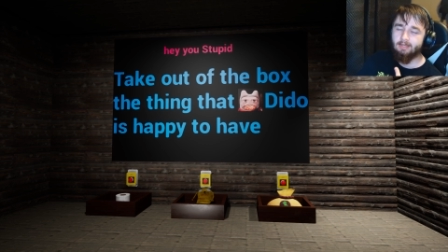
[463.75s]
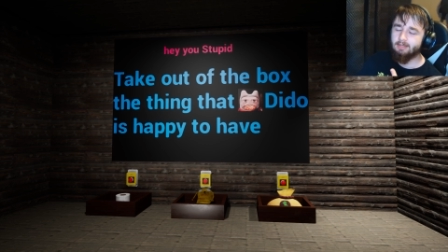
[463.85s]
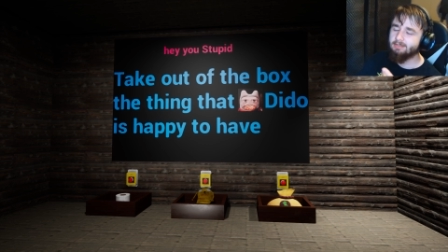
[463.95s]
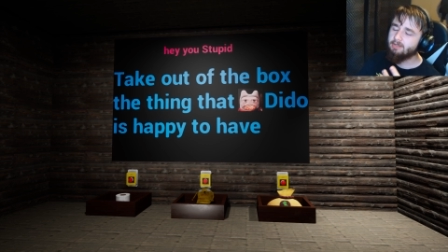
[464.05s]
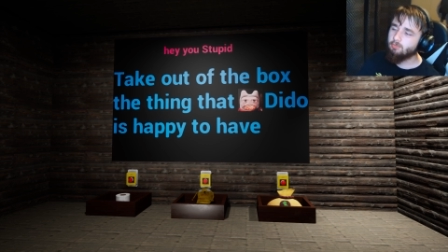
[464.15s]

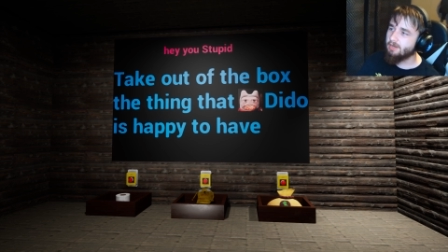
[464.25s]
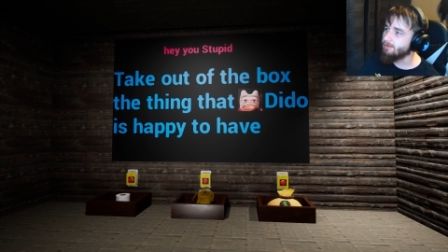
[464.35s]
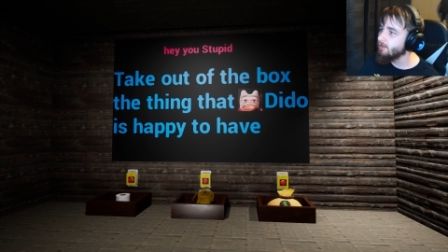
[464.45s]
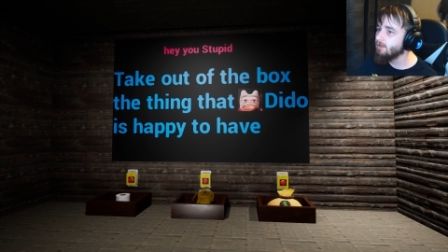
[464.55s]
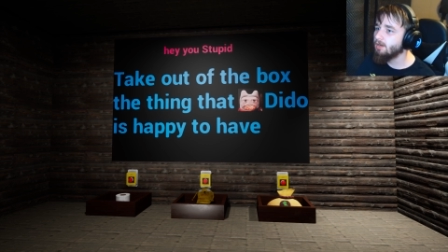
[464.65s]
And they're
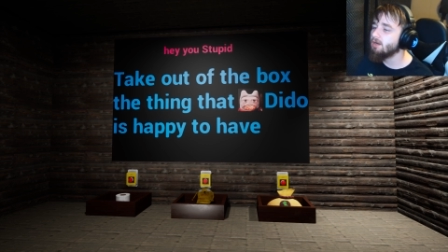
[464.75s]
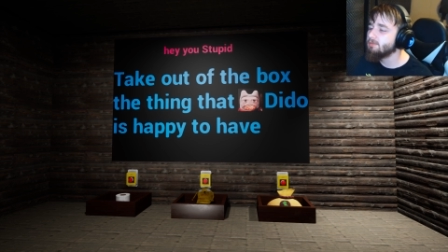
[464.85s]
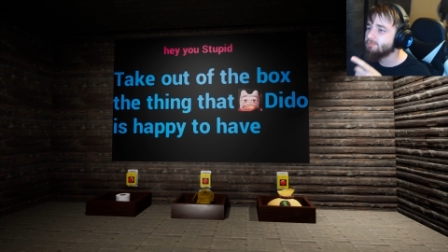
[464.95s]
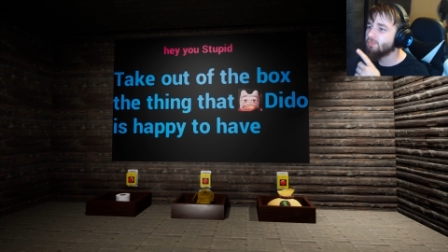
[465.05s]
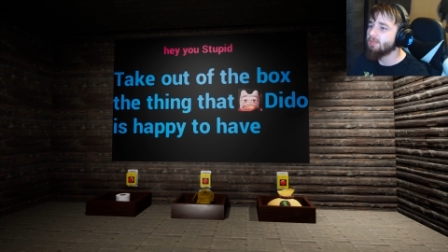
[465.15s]
right.
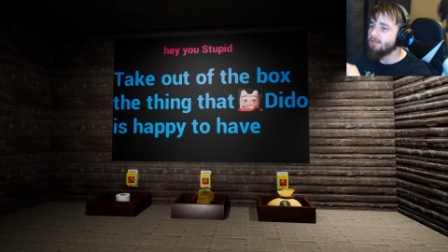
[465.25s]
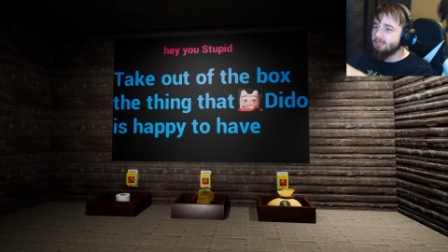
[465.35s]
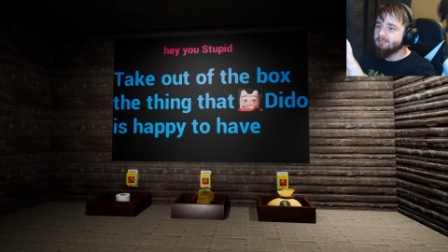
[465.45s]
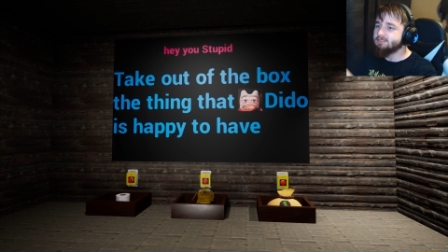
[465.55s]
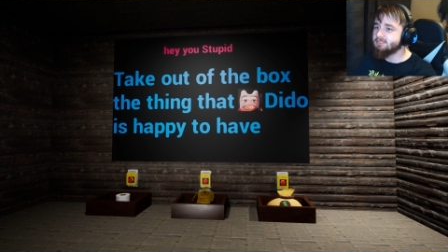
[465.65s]
Um,
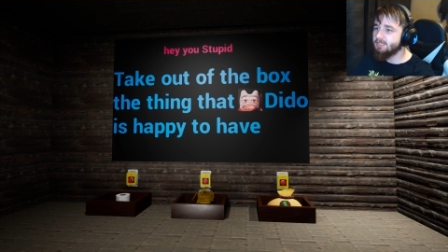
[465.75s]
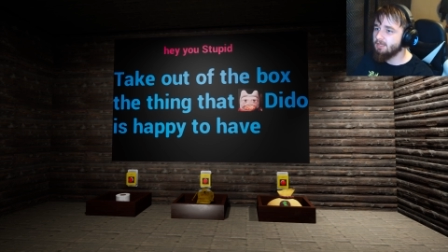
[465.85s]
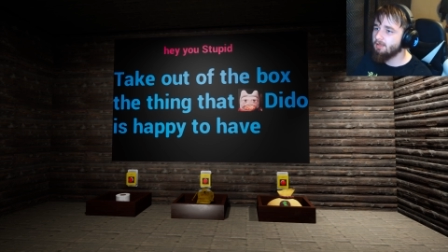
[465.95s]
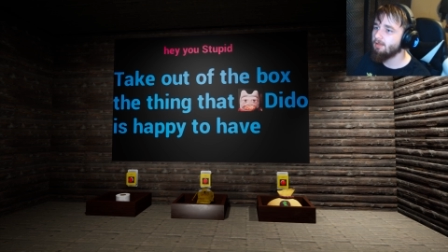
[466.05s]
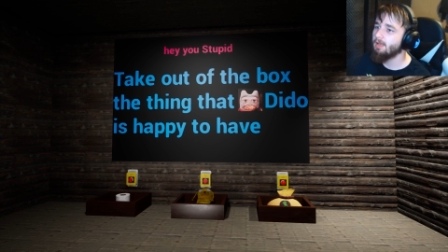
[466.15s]

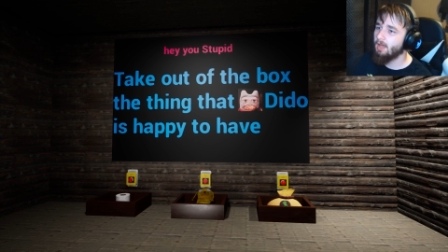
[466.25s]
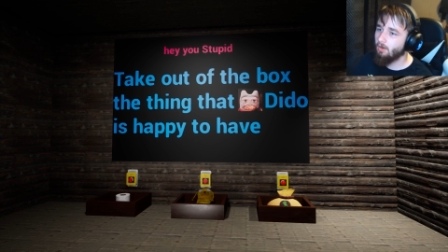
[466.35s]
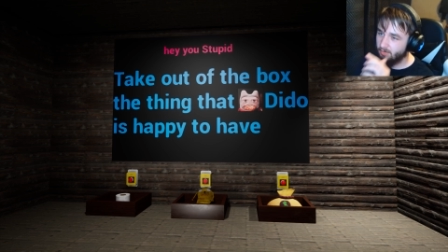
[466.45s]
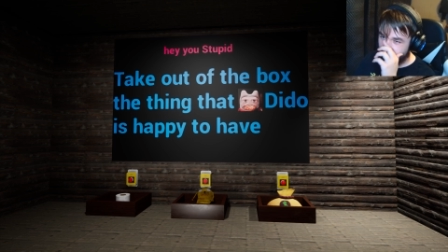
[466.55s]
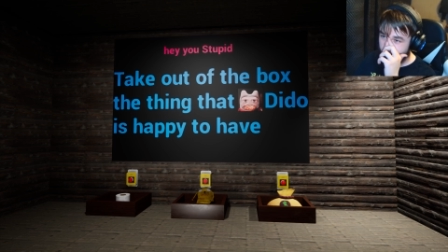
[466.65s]
take
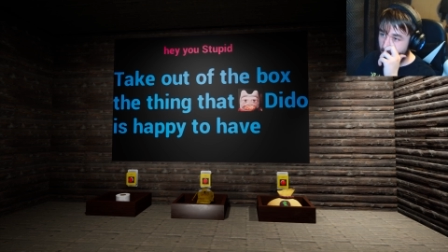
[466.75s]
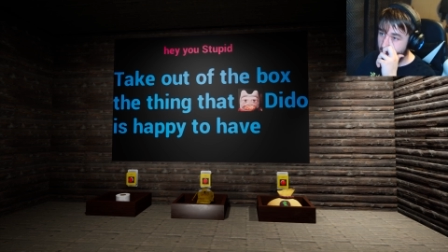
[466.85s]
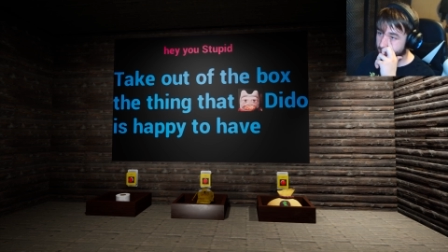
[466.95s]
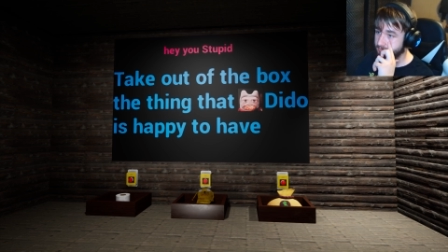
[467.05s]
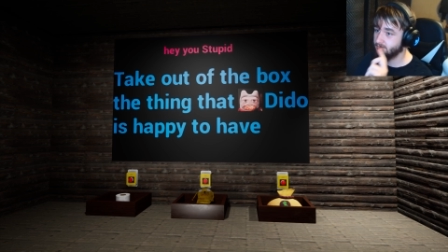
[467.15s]
out of the
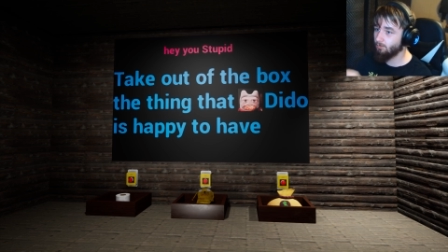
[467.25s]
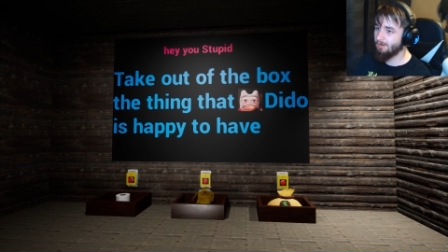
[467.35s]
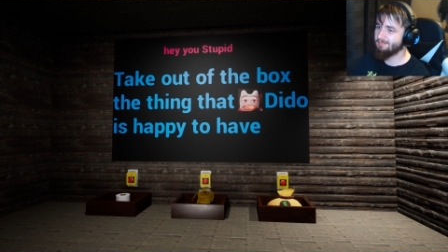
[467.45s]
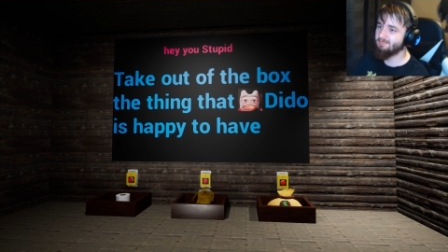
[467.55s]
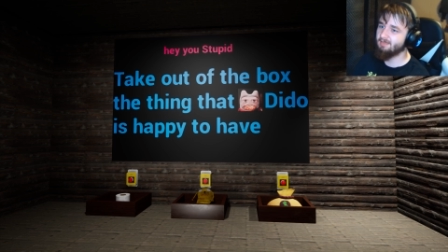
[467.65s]
box the
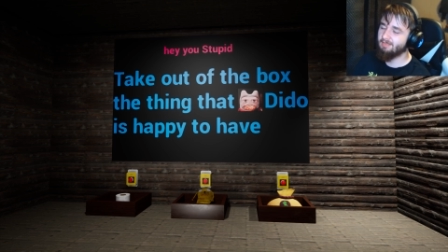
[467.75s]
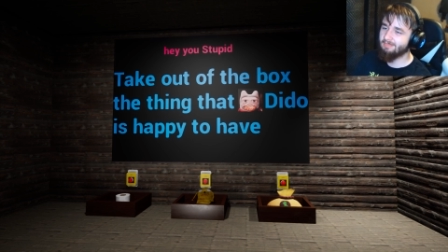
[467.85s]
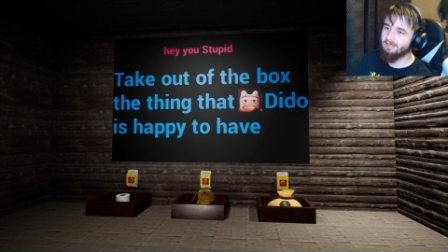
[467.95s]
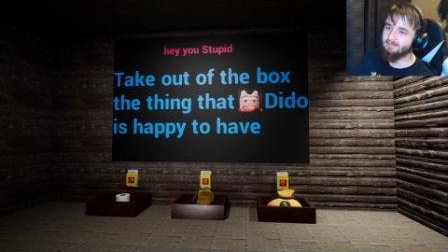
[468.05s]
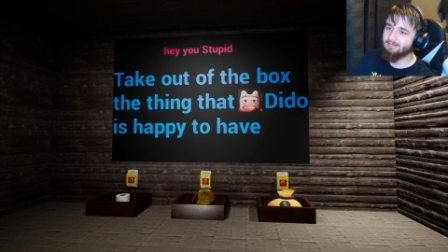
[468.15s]
one thing
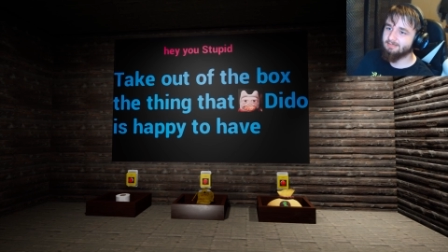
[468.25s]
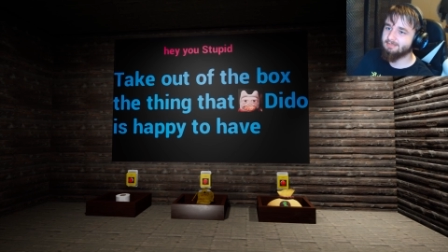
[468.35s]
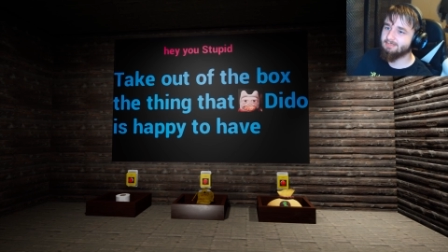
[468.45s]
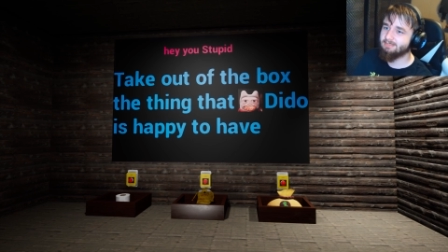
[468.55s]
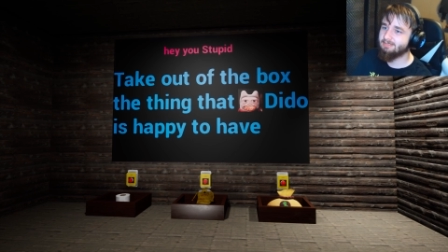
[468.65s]
that
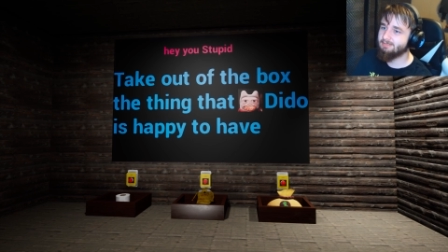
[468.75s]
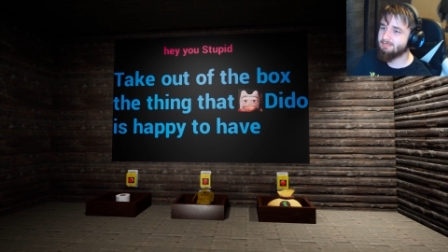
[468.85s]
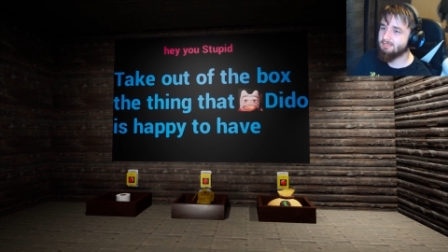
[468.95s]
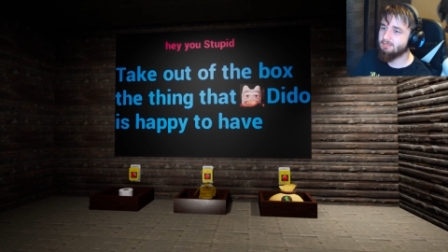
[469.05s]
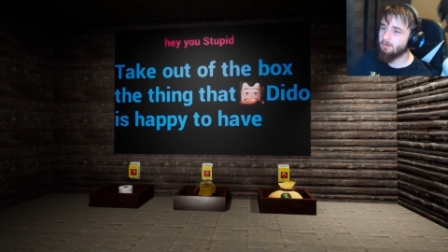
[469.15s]

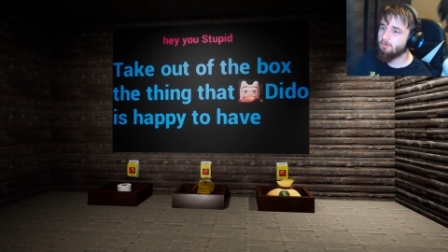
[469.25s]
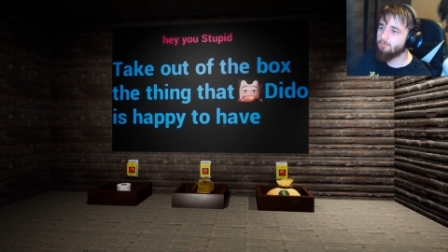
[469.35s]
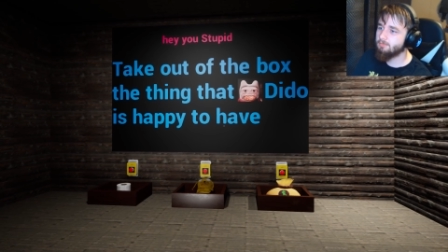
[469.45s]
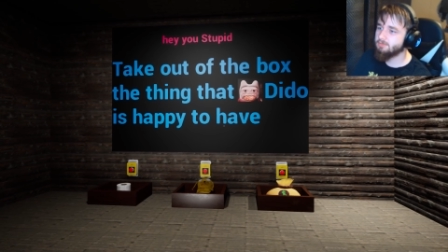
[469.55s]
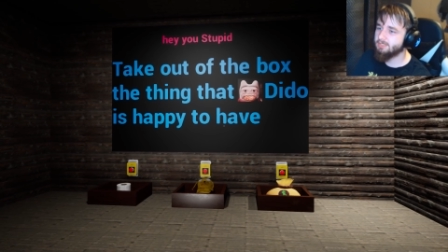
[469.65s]

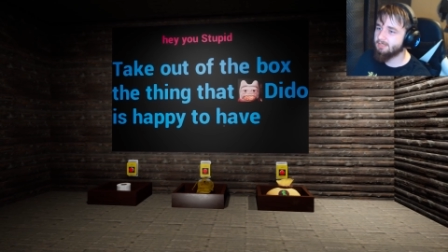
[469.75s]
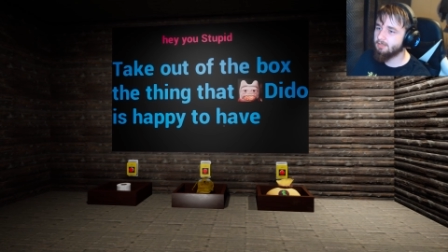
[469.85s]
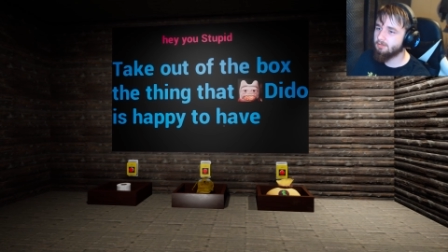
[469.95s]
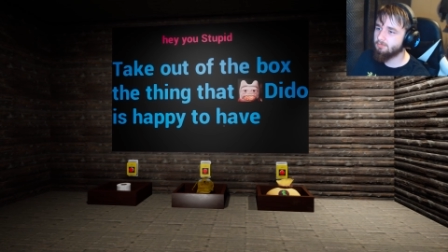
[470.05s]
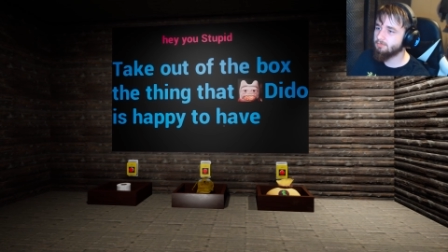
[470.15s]
Dindo,
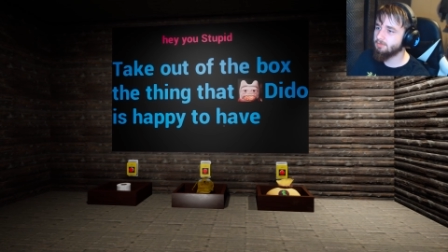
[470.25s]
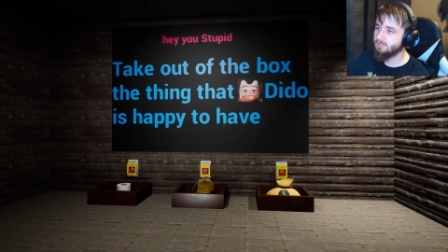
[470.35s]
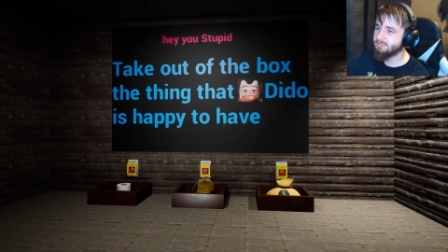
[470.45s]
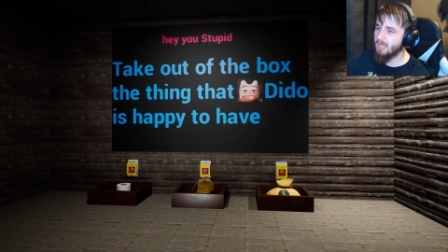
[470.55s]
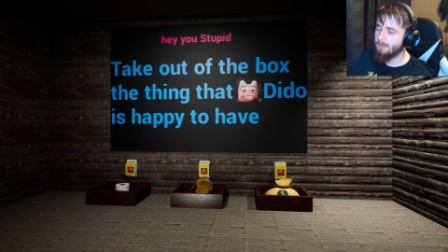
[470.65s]
Dindo
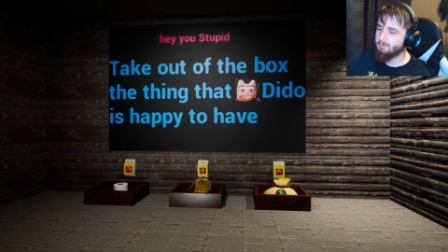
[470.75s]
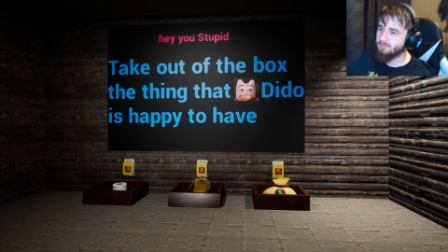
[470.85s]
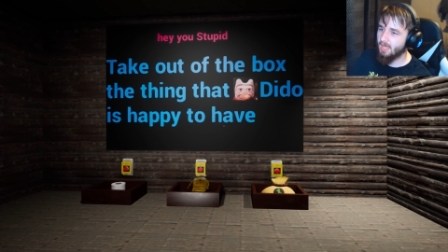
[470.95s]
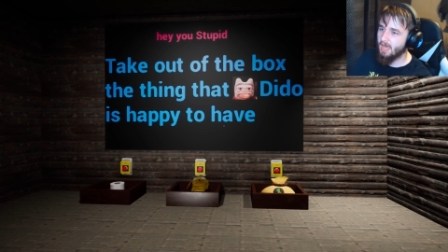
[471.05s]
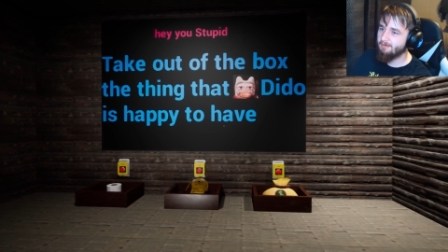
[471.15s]
is happy
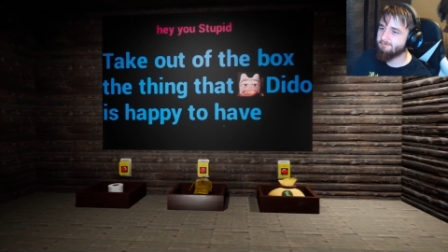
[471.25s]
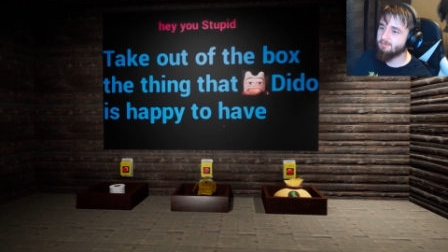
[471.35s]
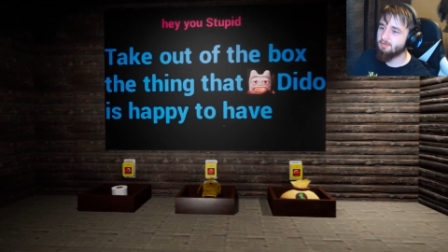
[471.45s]
to have.